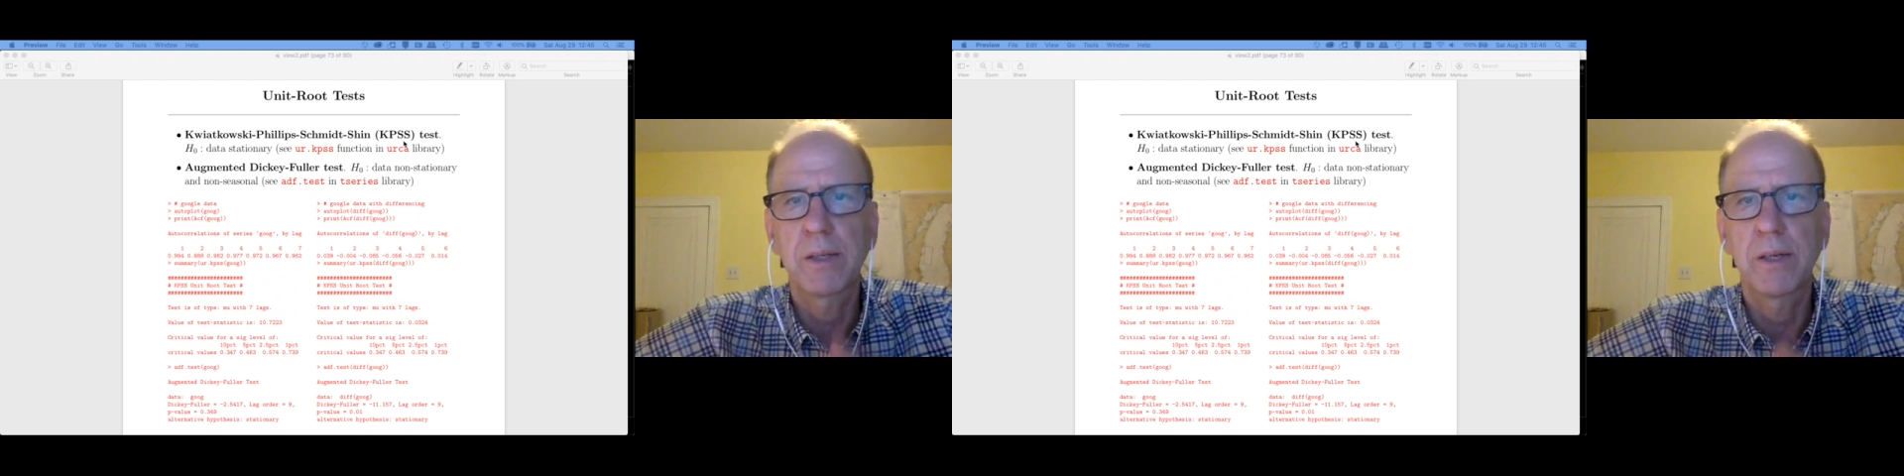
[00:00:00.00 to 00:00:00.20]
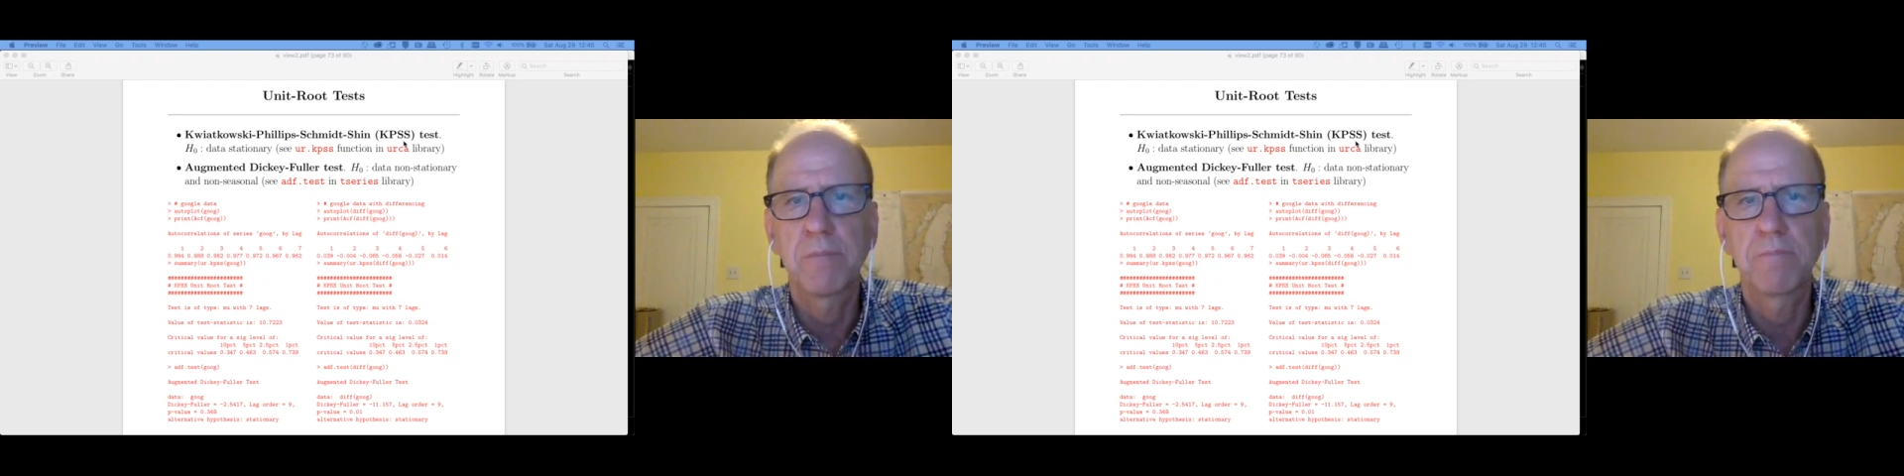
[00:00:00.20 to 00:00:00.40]

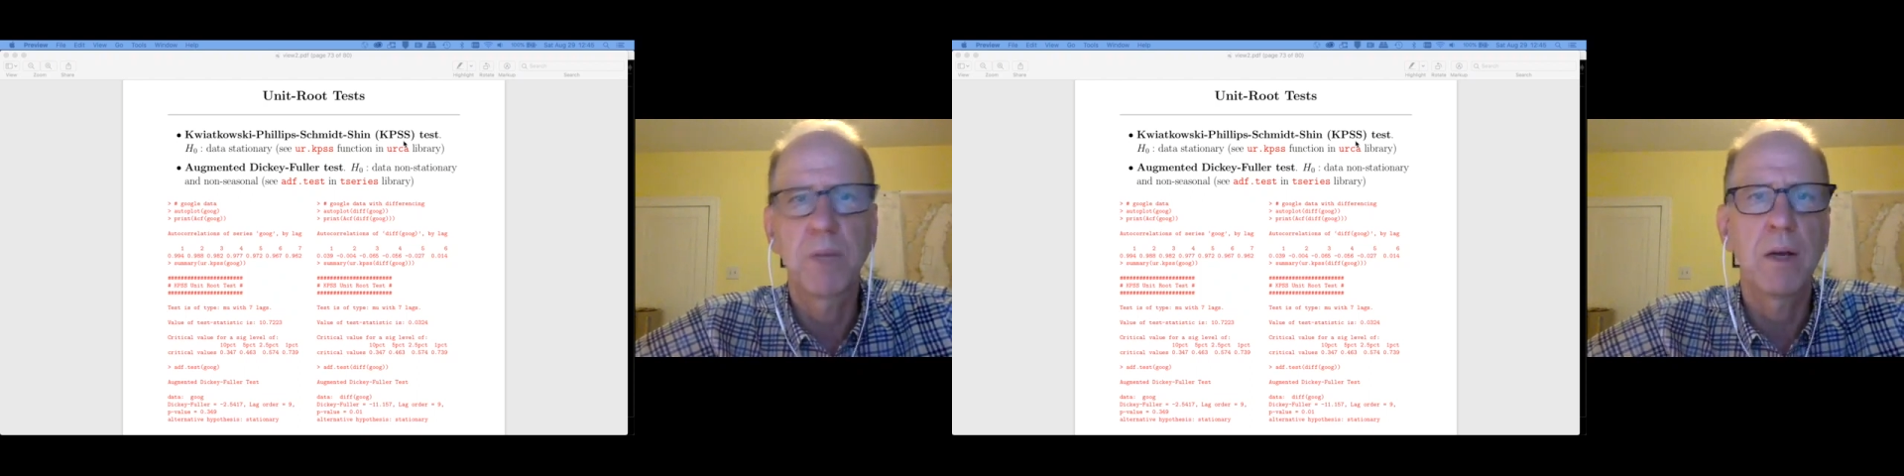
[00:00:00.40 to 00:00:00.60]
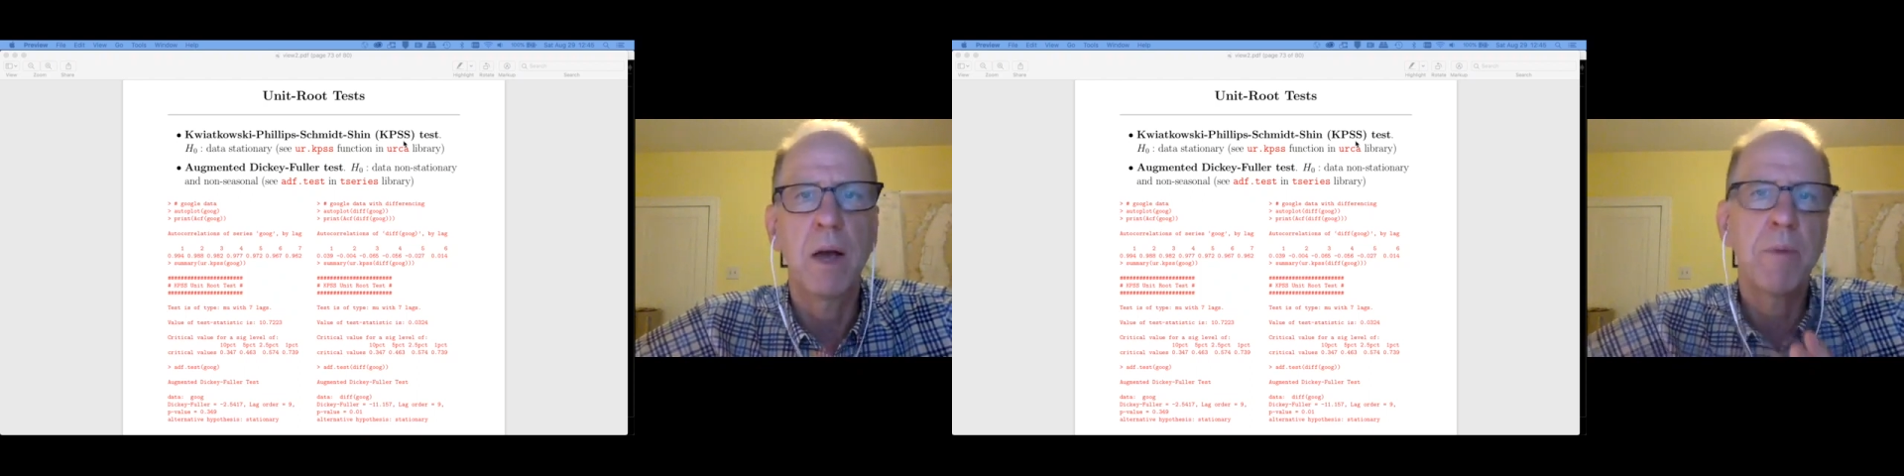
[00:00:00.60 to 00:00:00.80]
I'm
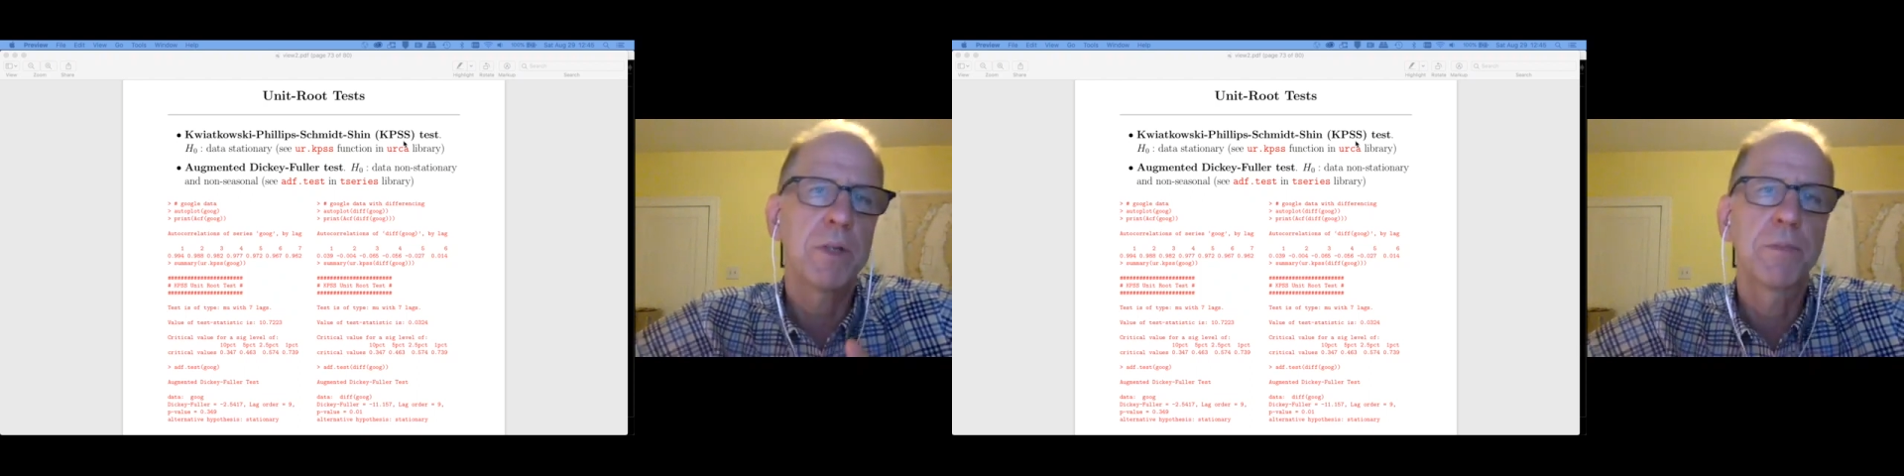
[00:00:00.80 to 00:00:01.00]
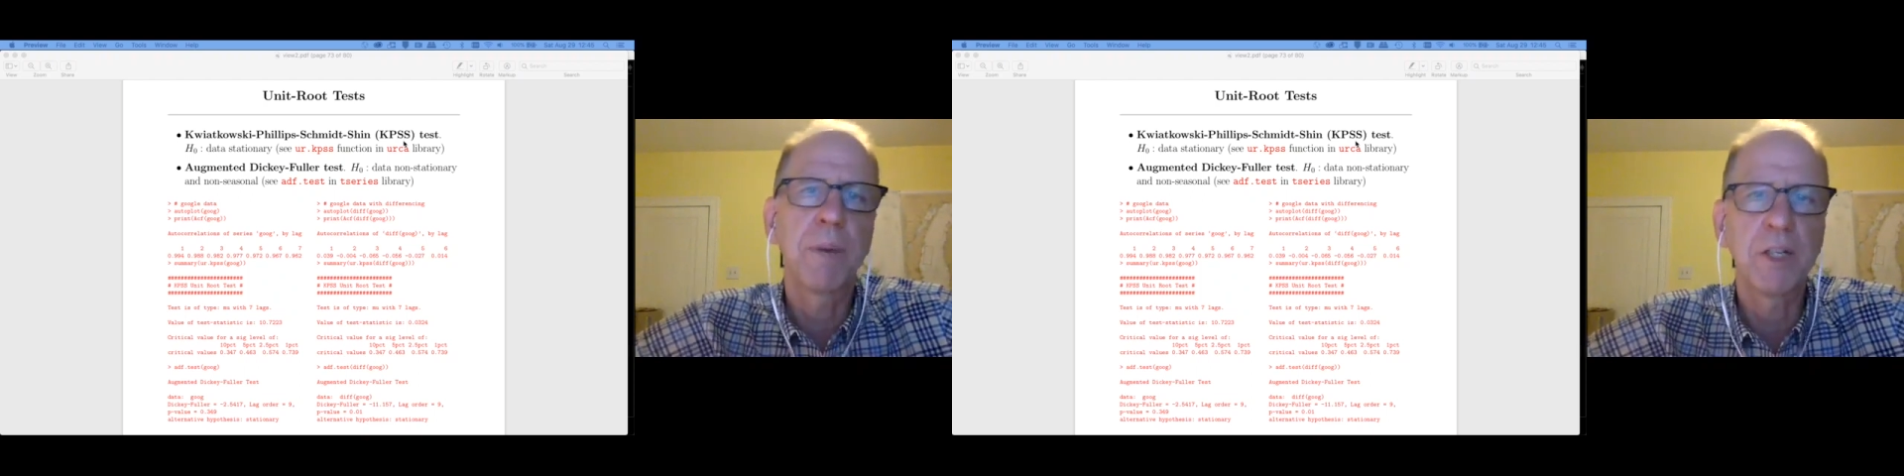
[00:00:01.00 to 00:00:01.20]
going to
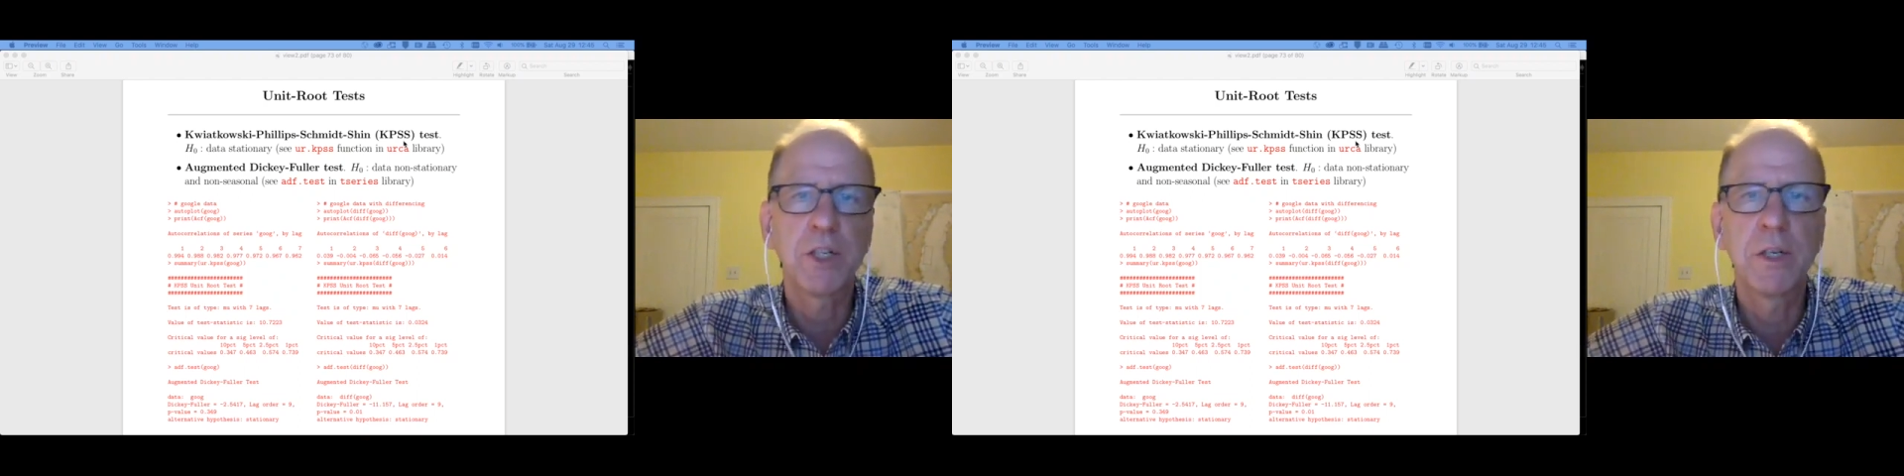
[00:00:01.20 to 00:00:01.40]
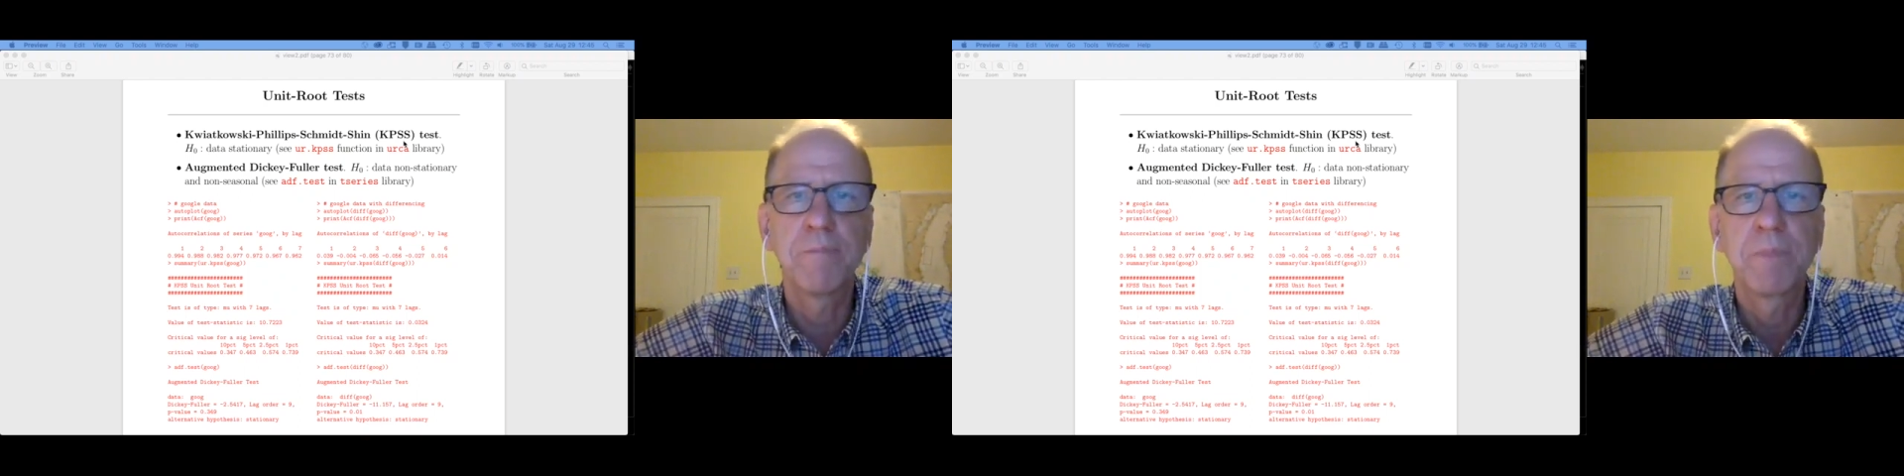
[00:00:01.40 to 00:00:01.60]
just
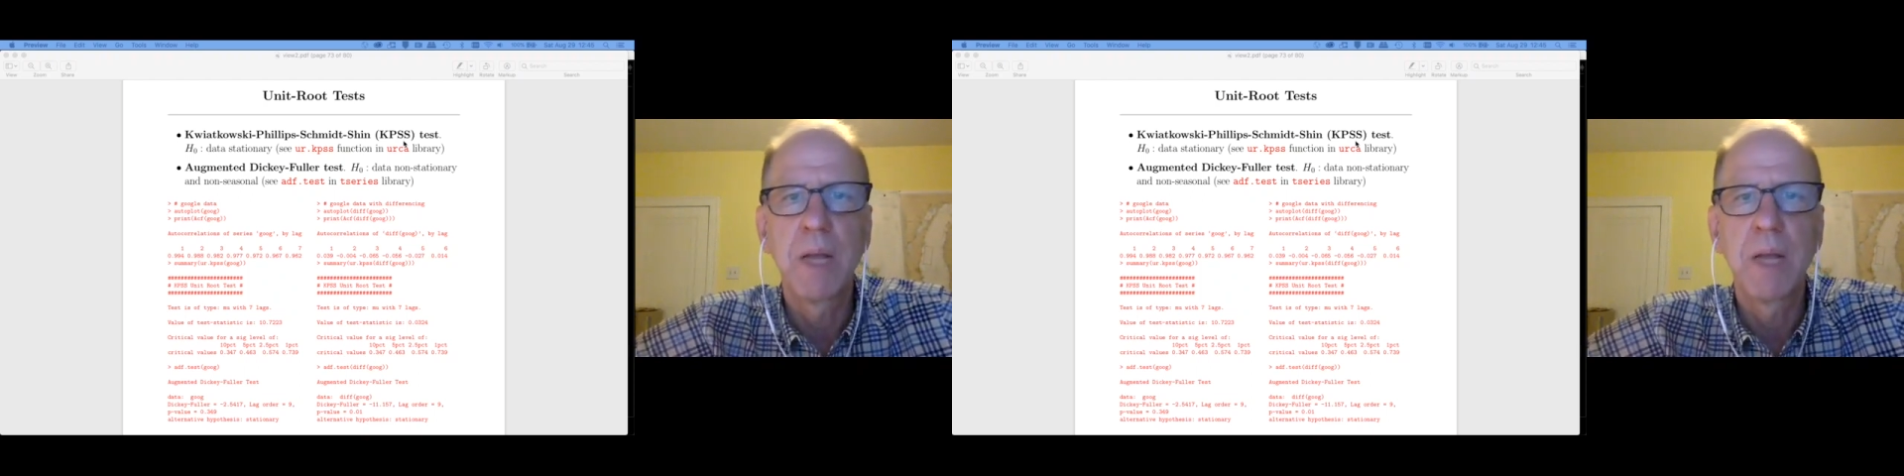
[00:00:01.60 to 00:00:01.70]
mention it,